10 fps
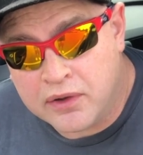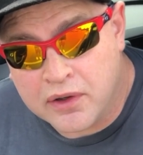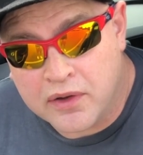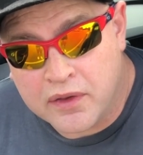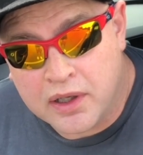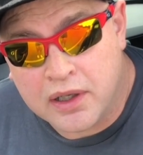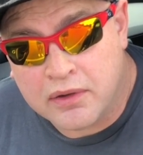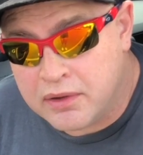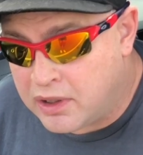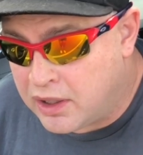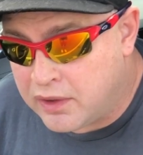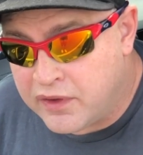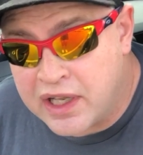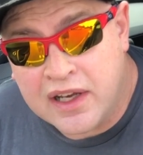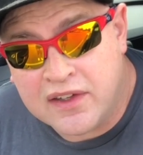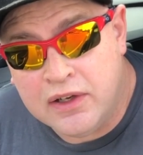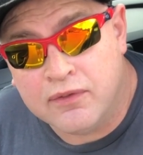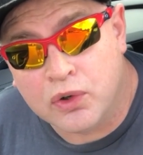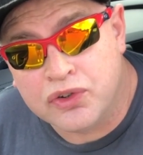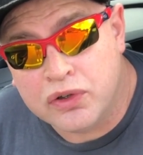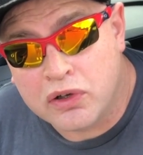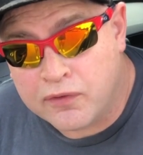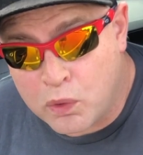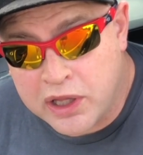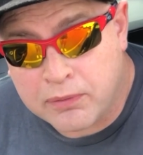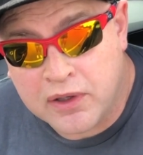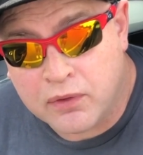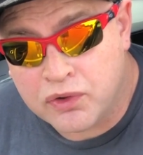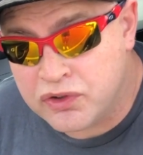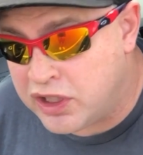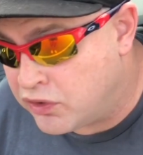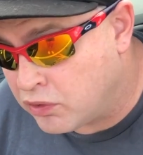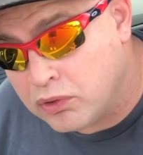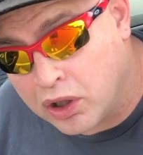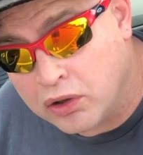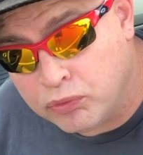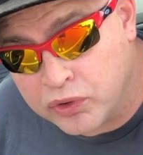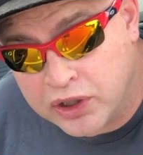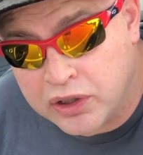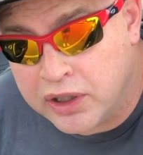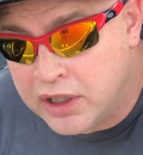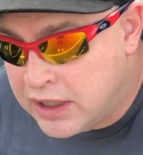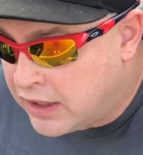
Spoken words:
either the 19 version or the 43 version. Either are really good.